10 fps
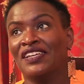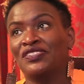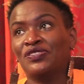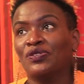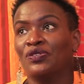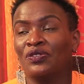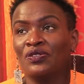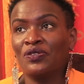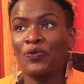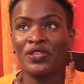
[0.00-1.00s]

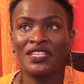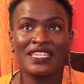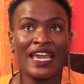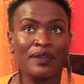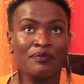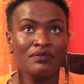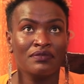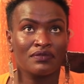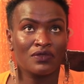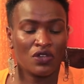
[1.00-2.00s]
So with time,
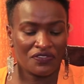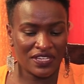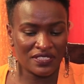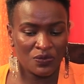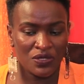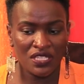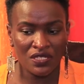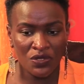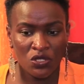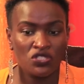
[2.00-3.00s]
okay, first
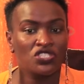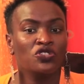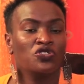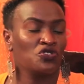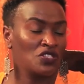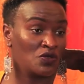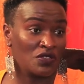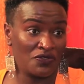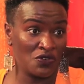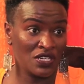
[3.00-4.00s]
we continued shooting with
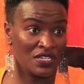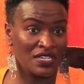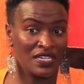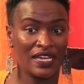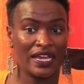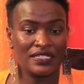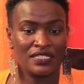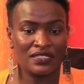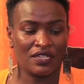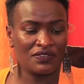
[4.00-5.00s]
the phone
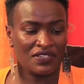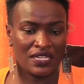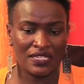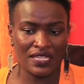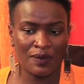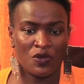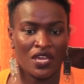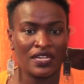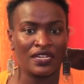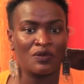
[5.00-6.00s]
until now. It at a time we
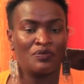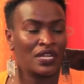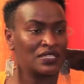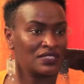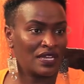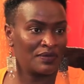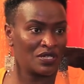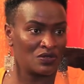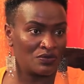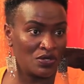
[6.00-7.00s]
had now brands coming
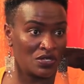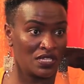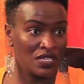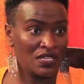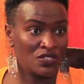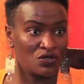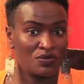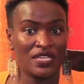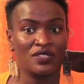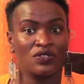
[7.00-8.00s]
on board. So
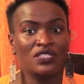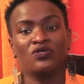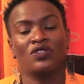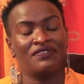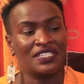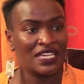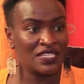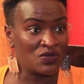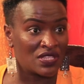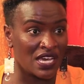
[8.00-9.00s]
brands wanted to
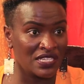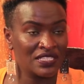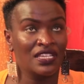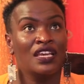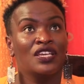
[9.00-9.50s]
advertise with us.